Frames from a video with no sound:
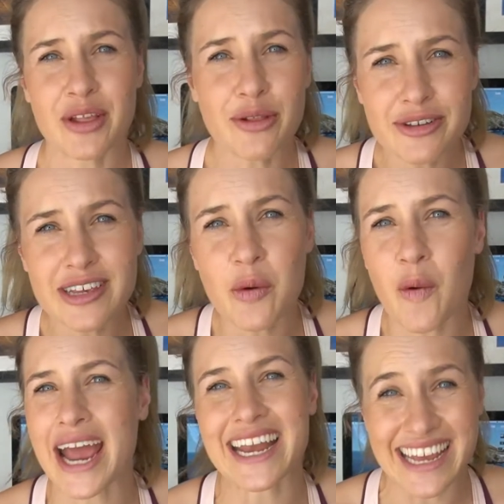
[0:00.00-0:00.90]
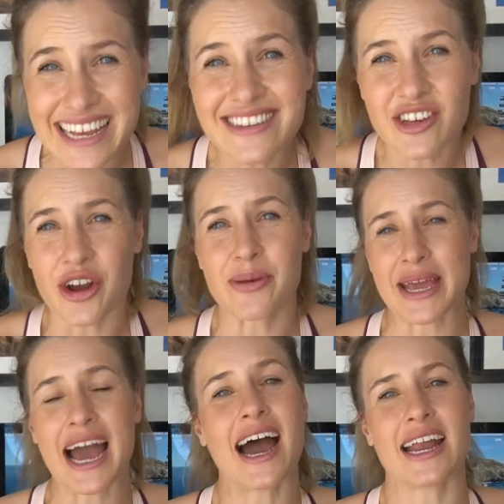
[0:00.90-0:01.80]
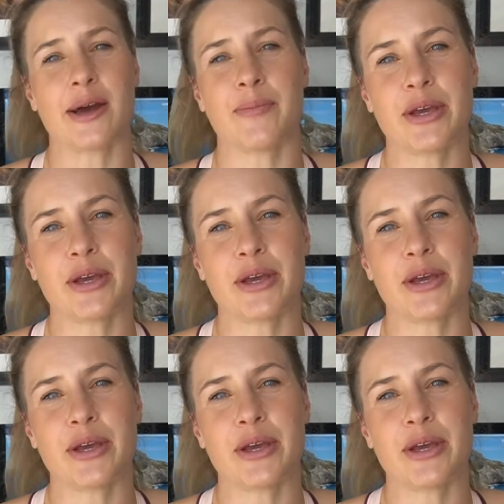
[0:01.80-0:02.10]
losing weight is going to be harder